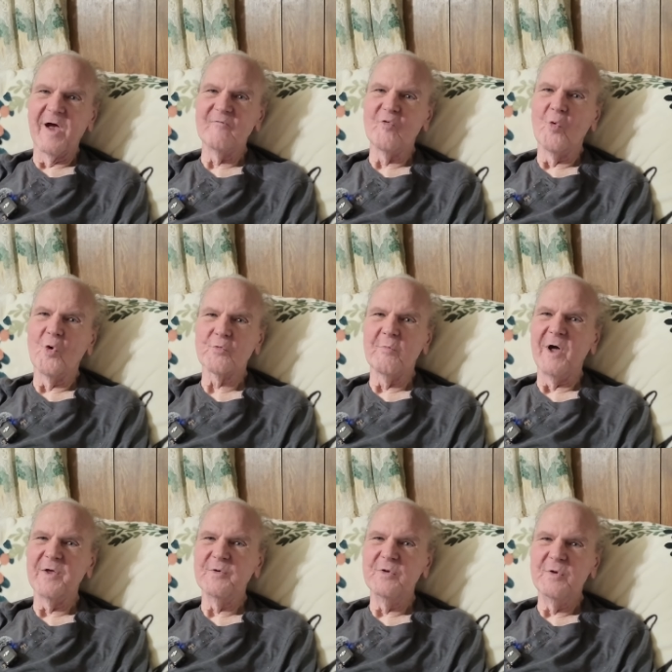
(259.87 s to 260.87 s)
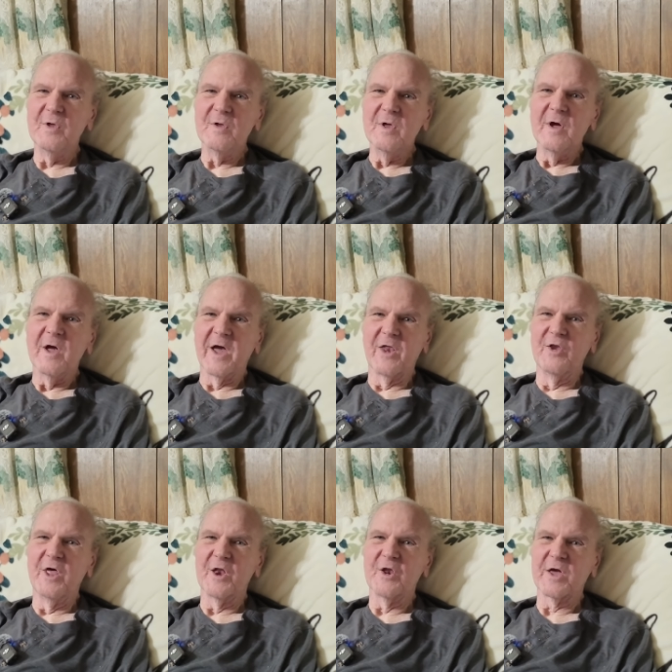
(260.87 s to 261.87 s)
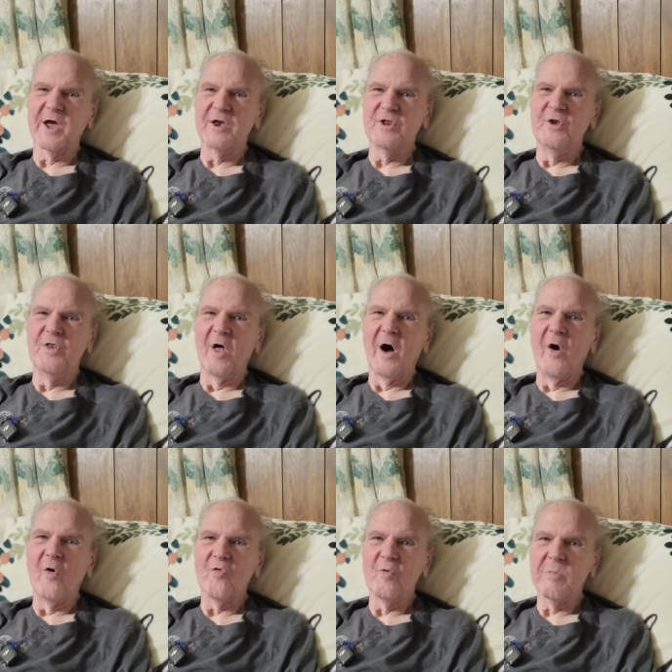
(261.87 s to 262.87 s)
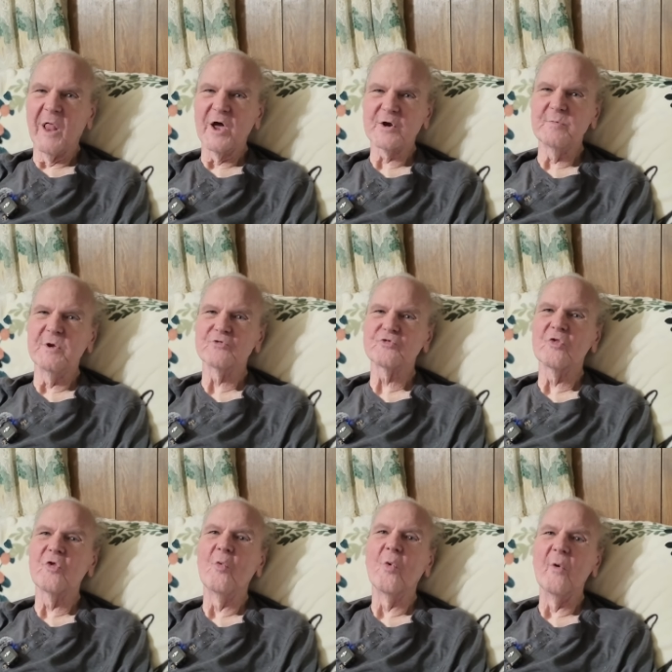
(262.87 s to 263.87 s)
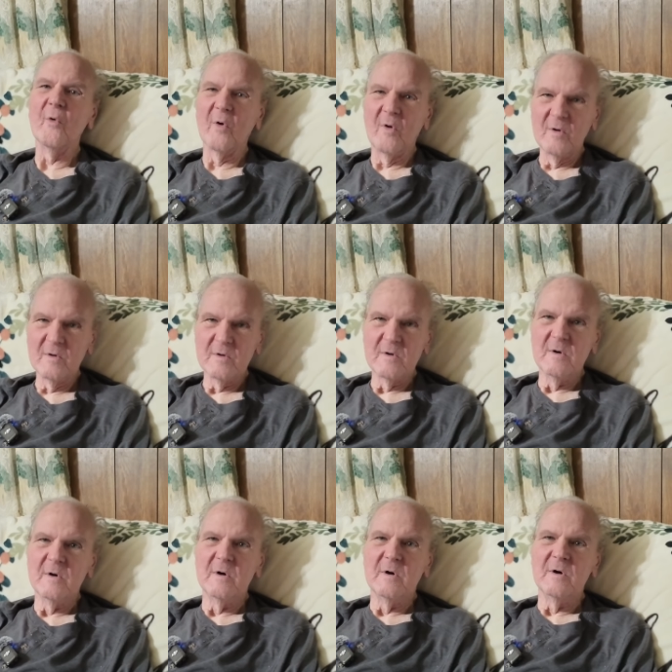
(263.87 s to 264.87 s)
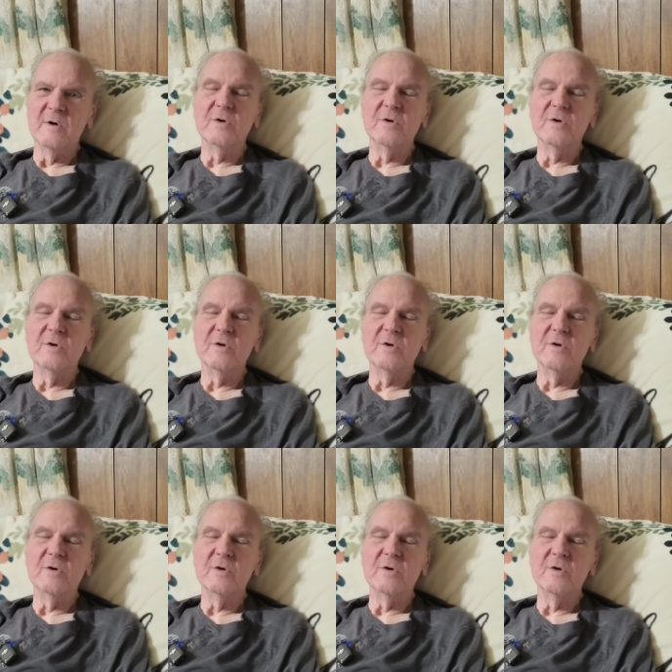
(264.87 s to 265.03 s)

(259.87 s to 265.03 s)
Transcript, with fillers: anvil was made and dedicated to all the blacksmiths of the world. Oh, yeah.